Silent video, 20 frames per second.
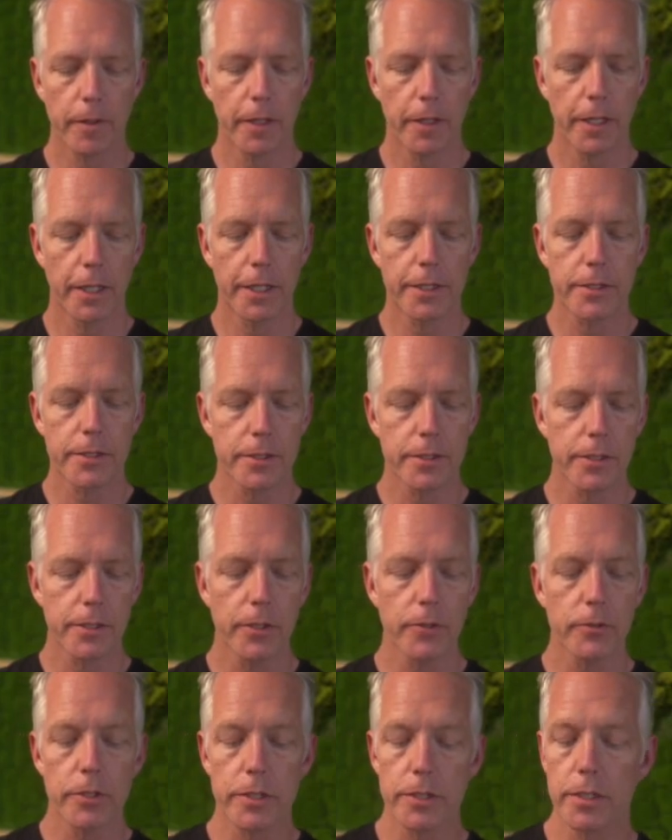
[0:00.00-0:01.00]
and it's
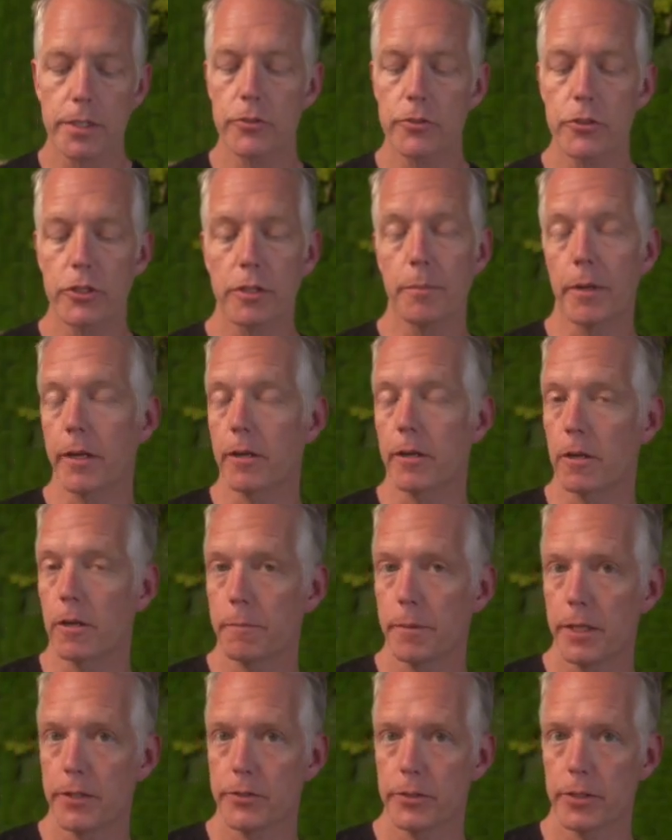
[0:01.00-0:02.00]
still just a G minor
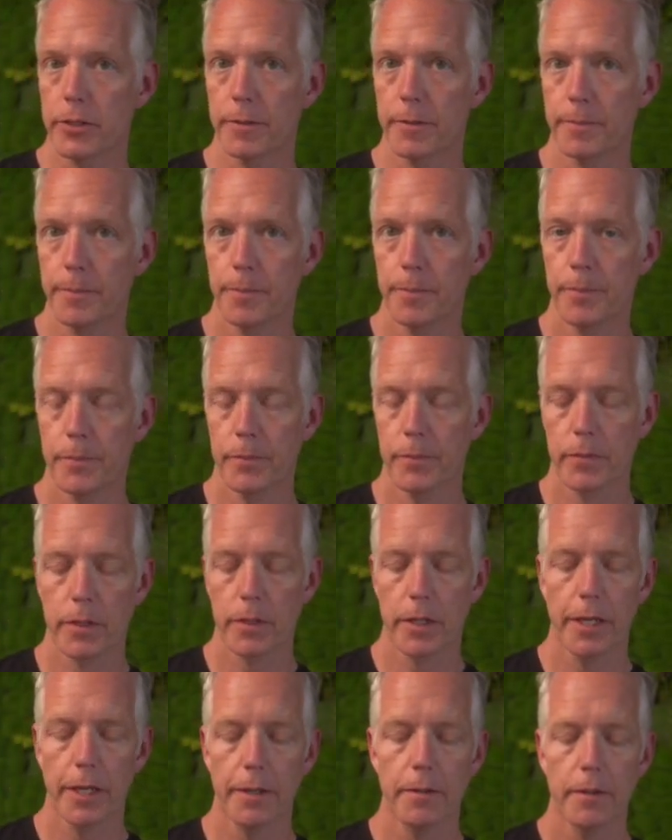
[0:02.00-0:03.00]
arpeggio,
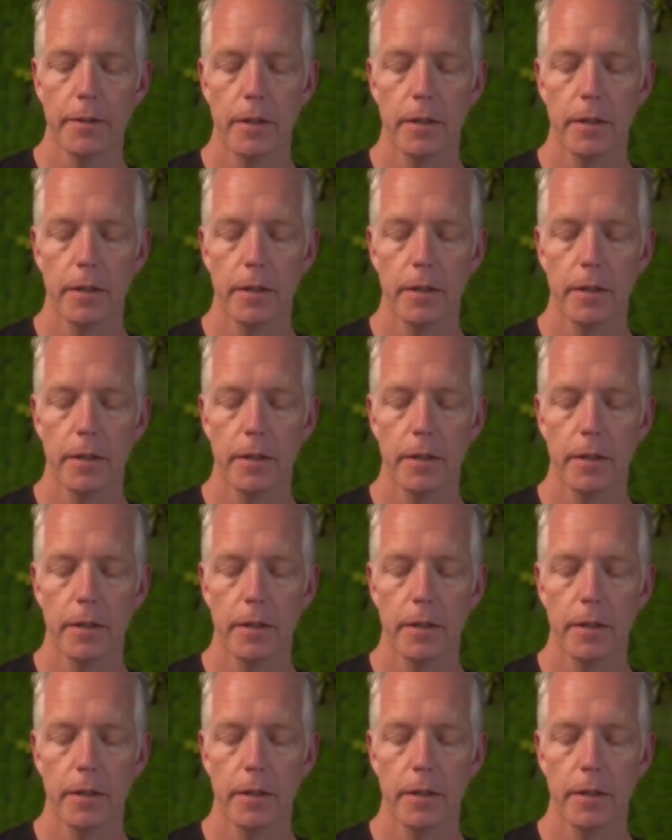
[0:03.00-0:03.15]
okay?